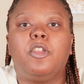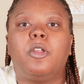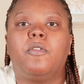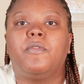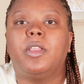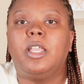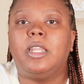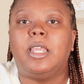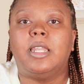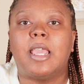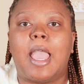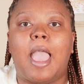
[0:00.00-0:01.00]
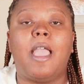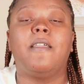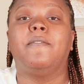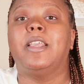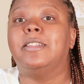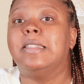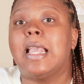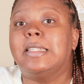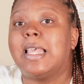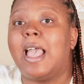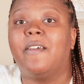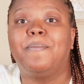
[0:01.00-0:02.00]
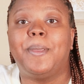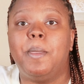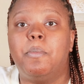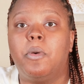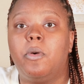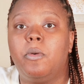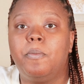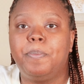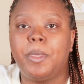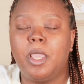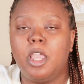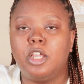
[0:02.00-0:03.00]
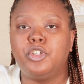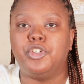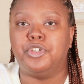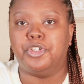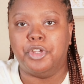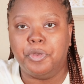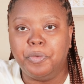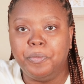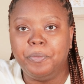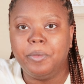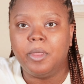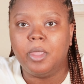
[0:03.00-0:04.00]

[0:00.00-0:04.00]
You don't really need to have, it's nice to have people to shoot,